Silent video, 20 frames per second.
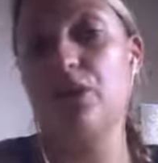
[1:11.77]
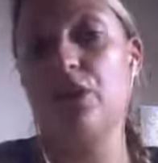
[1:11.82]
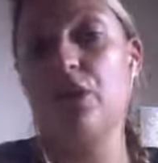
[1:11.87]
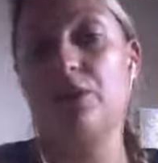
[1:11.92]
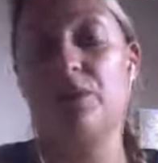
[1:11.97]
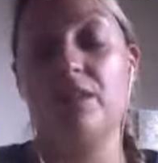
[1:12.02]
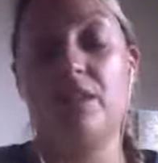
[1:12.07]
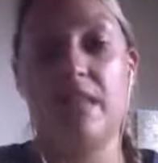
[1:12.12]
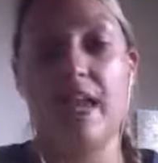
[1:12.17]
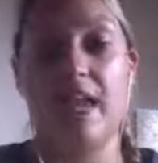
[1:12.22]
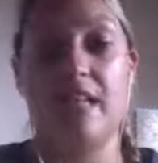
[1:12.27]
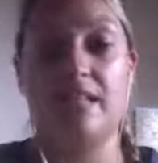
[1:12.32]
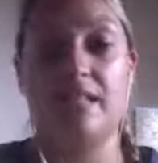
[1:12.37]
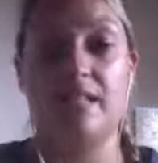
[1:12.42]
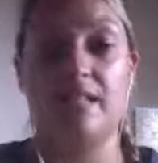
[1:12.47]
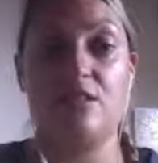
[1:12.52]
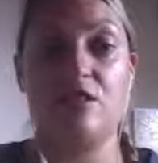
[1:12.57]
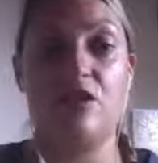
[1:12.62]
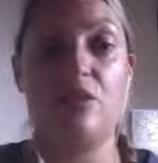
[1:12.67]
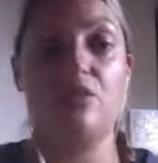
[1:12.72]
you with getting
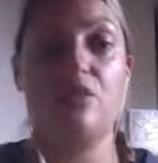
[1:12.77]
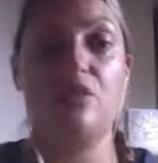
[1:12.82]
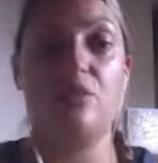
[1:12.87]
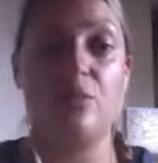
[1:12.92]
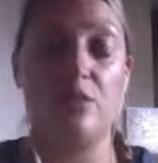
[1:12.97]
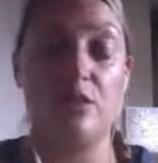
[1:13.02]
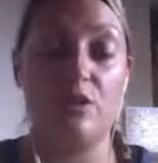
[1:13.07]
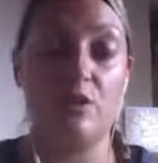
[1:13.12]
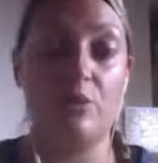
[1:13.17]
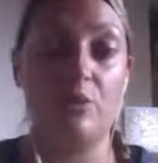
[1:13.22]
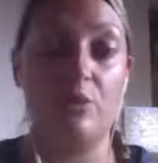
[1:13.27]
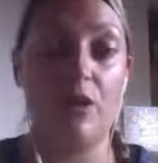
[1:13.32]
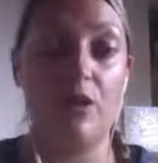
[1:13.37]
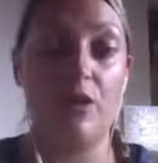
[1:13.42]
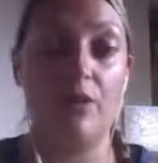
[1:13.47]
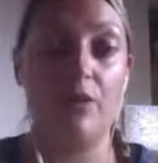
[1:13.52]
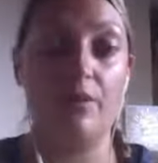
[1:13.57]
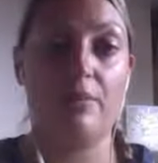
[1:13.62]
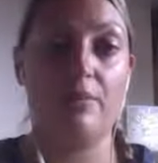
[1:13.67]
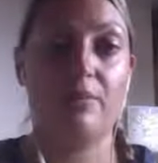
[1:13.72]
started with your
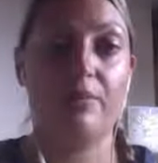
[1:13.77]
blog.